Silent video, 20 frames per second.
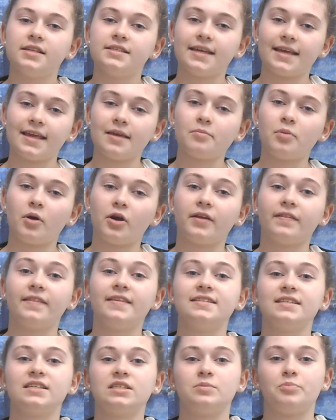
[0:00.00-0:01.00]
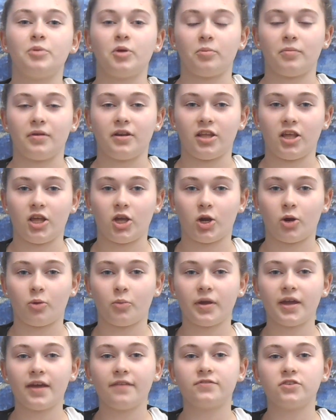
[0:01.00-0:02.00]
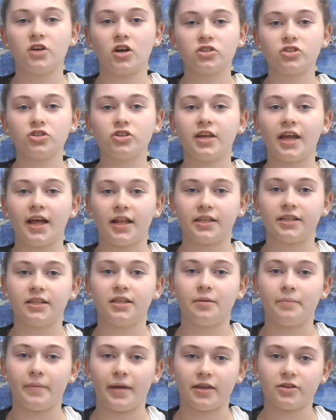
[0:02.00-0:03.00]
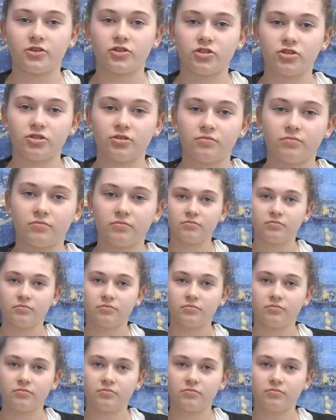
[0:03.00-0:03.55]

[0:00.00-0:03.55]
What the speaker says: Taking part in this experiment here, we have Dr. Kelly Lamesh.